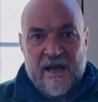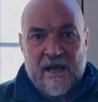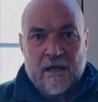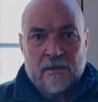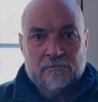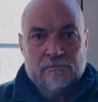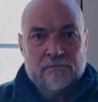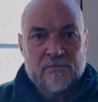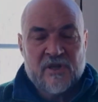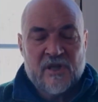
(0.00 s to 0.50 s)

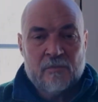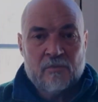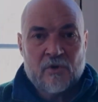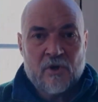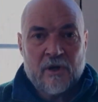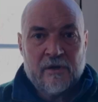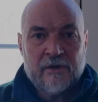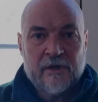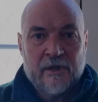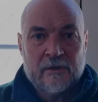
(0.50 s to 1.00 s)
yeah,
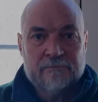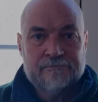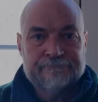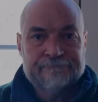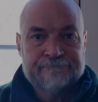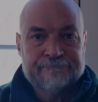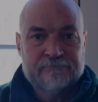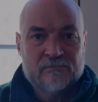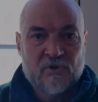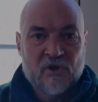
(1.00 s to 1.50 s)
keep gardening.
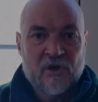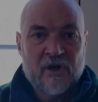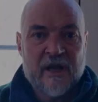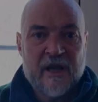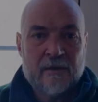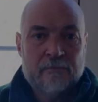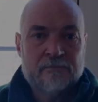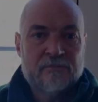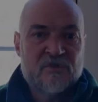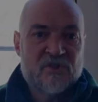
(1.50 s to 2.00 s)
All
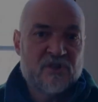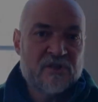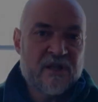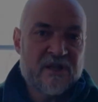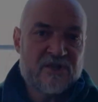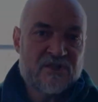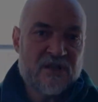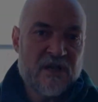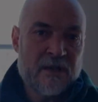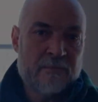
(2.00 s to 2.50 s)
right,
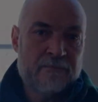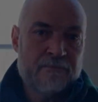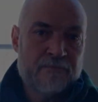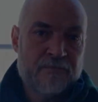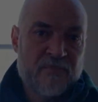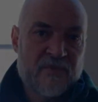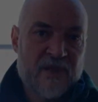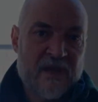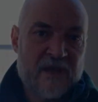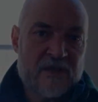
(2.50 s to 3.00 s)
till next time,
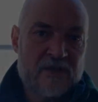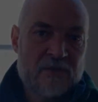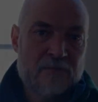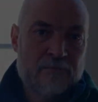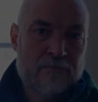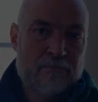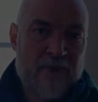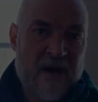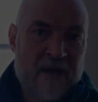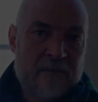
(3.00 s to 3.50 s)
thanks,
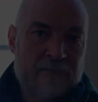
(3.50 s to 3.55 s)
